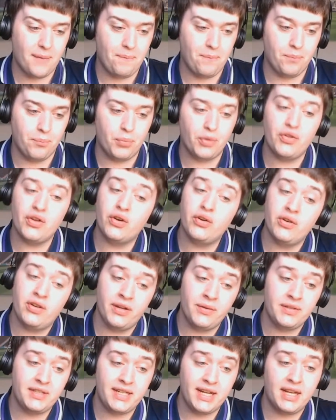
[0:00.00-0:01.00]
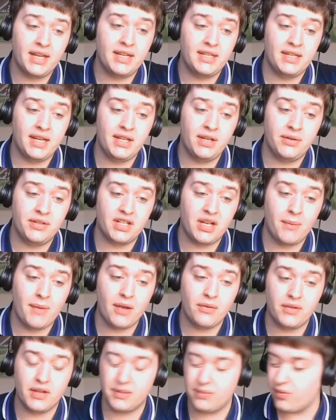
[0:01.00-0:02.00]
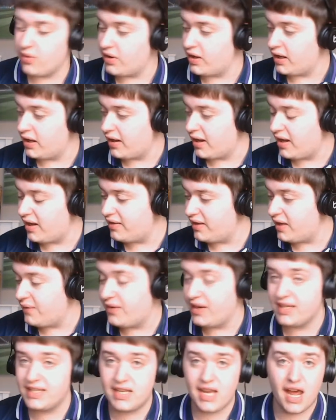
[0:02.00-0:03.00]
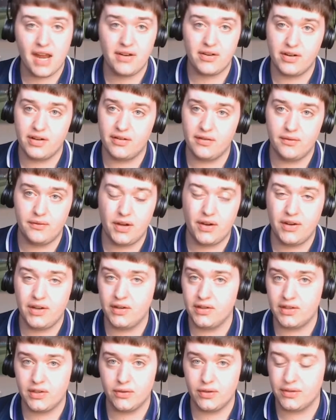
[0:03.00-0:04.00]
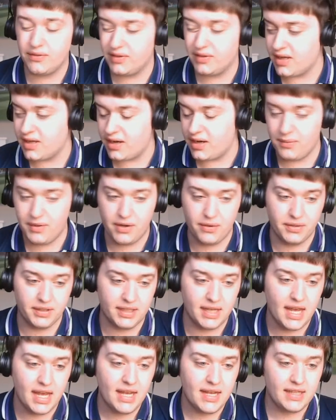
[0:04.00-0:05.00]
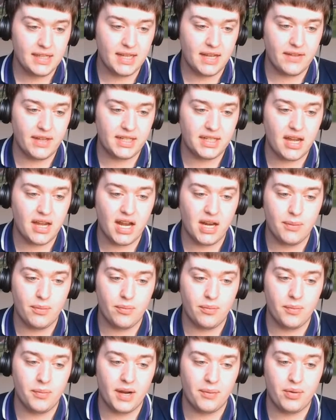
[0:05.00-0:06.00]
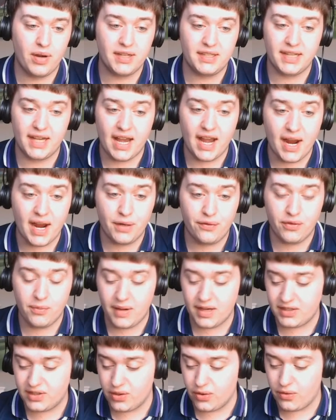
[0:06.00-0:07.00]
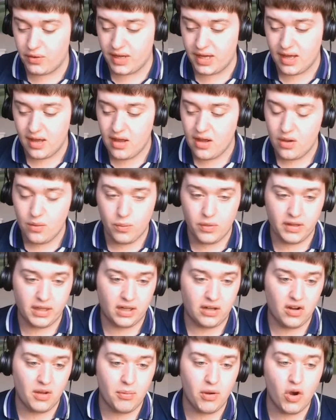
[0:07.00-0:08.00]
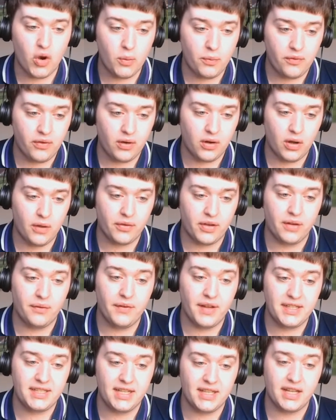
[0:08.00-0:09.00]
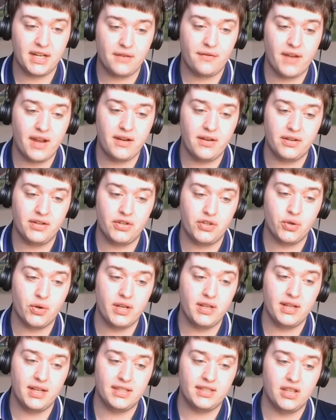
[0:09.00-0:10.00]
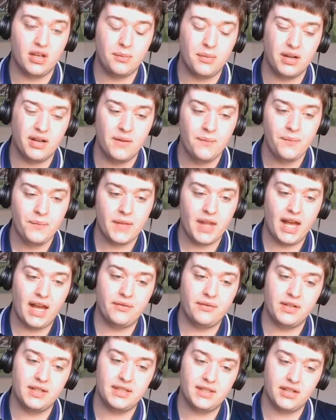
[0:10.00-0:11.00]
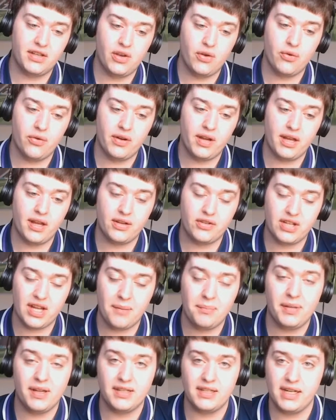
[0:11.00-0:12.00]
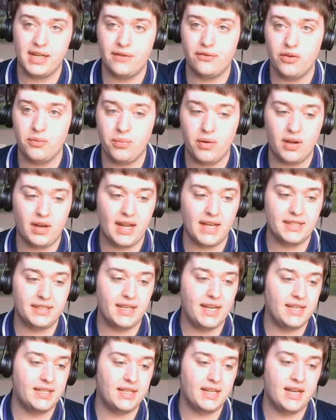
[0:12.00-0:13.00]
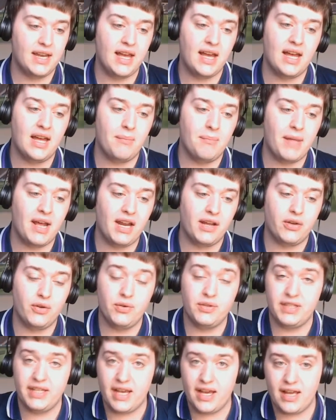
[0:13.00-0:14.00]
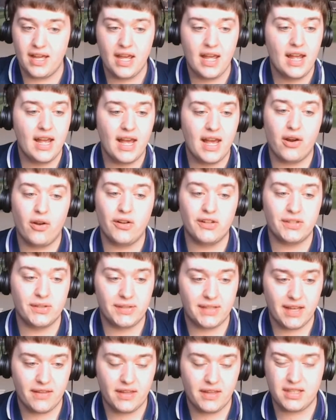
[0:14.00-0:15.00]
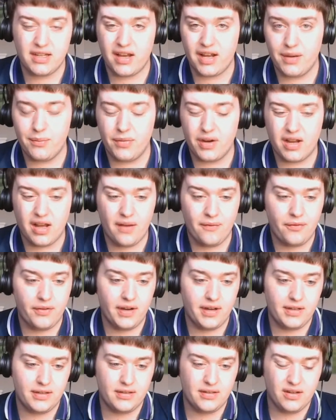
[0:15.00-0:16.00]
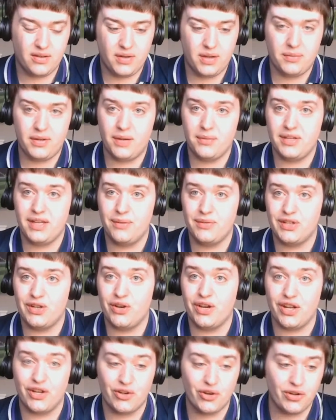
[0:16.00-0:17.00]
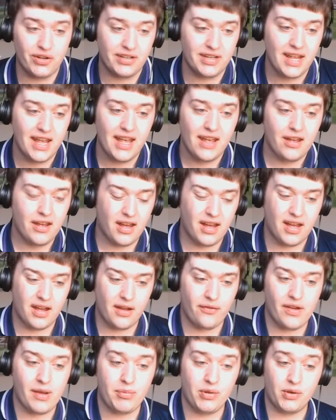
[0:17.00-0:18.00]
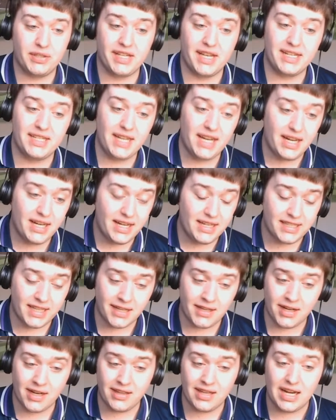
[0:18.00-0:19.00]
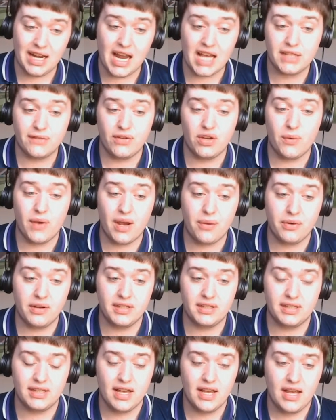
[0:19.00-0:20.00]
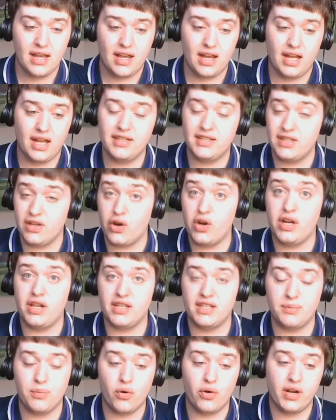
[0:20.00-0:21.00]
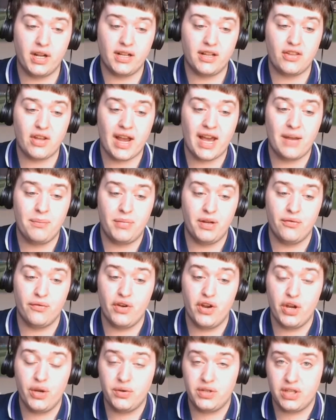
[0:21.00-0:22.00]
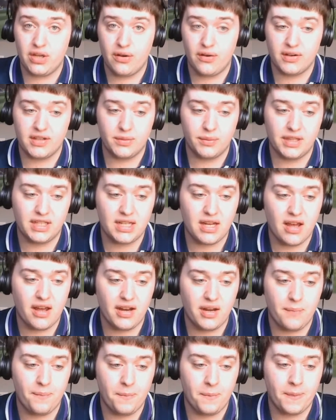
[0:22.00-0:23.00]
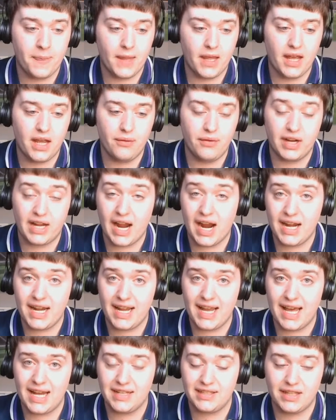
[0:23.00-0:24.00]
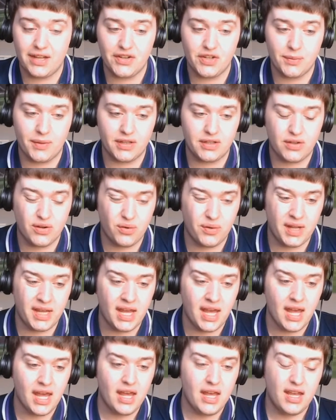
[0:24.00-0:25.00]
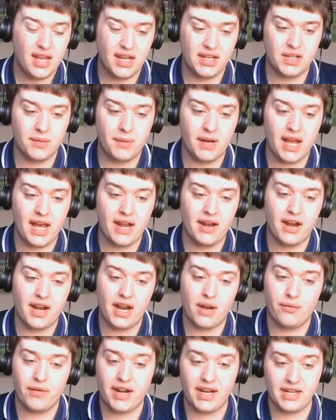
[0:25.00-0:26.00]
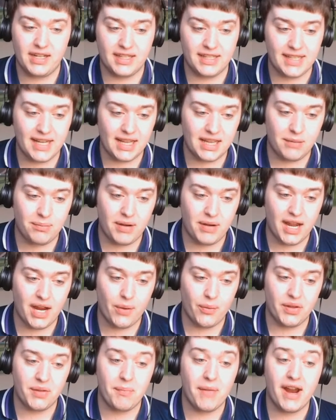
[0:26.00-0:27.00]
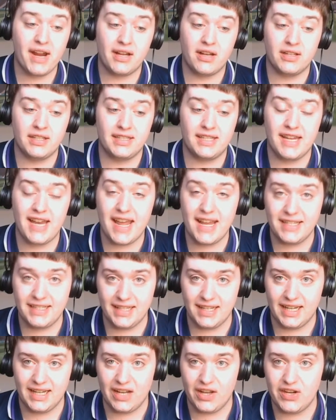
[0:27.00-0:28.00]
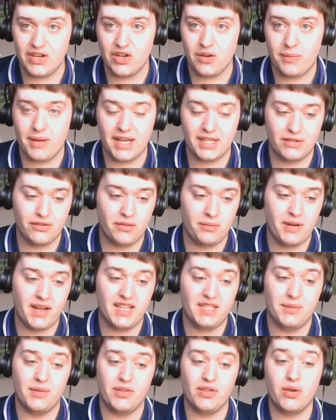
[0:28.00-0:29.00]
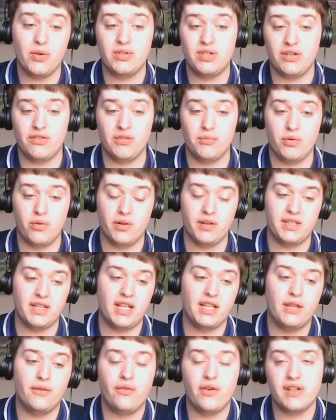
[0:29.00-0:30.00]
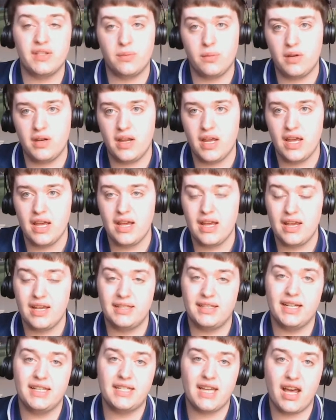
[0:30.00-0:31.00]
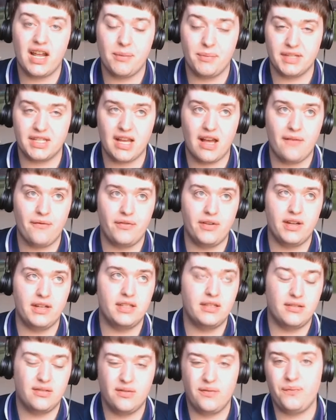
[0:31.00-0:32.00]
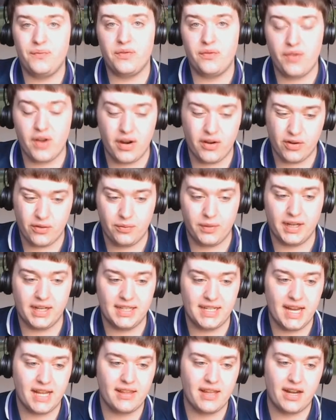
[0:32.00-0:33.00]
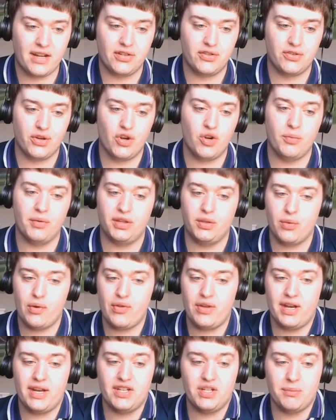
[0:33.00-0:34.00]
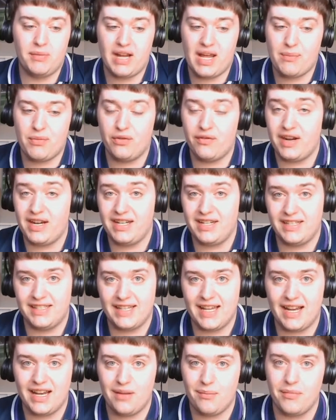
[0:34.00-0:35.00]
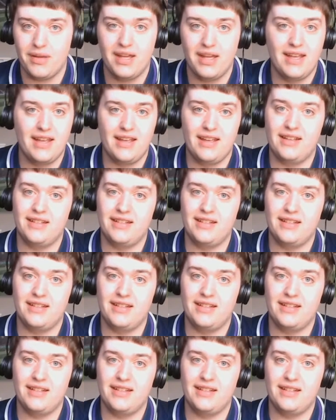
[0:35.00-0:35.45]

Um, but the good news did continue to come out this morning. Uh, the Evening Standard, very good source for Tottenham news, said that Tottenham are pressing hard for Bastoni, with the club hopeful of convincing the defender to join this summer after securing Champions League football last season. Uh, Malik Uzia had also said that Tottenham were confident. You know, it, it, it was looking good. Uh, Fabio Santini said that in the last few hours, uh, this is early this morning, that there had been renewed talks with Tottenham uh, regarding Alessandro Bastoni. Inter Milan are now ready to sell the player, with Marcos Senesi lined up as a replacement. Those two reports, I think the first one saying Tottenham is confident. Fair enough, we can take that as true. But the one that Inter Milan were ready to sell him,